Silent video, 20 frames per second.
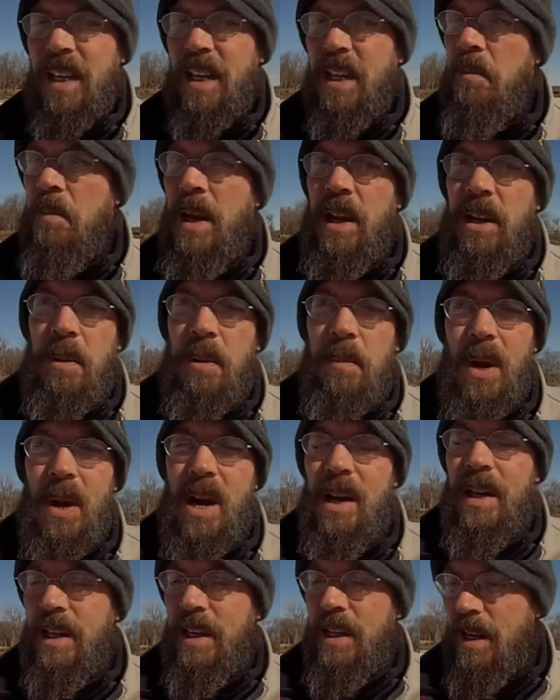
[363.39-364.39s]
Get them out of your
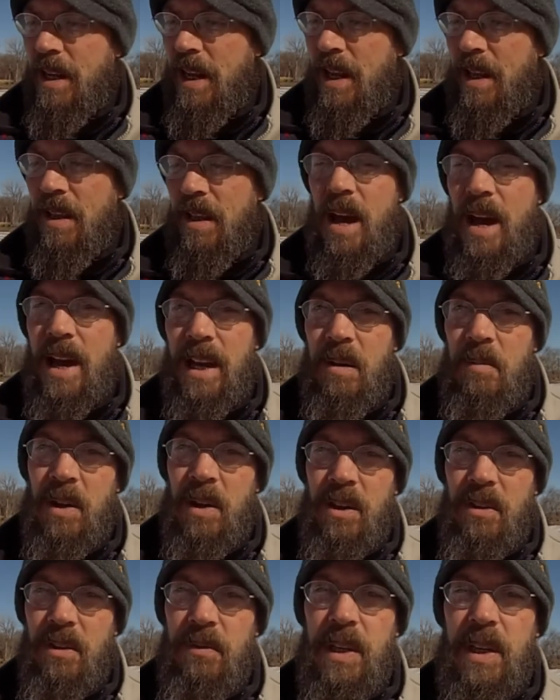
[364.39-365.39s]
pocket. Hide them
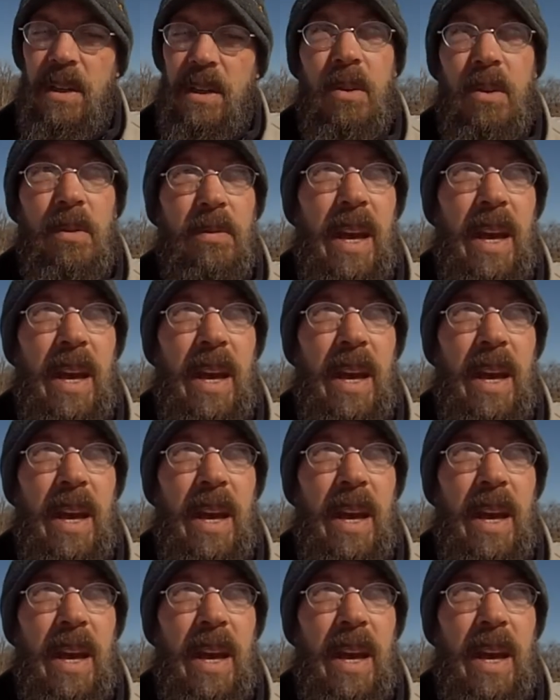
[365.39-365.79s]
on your vehicle.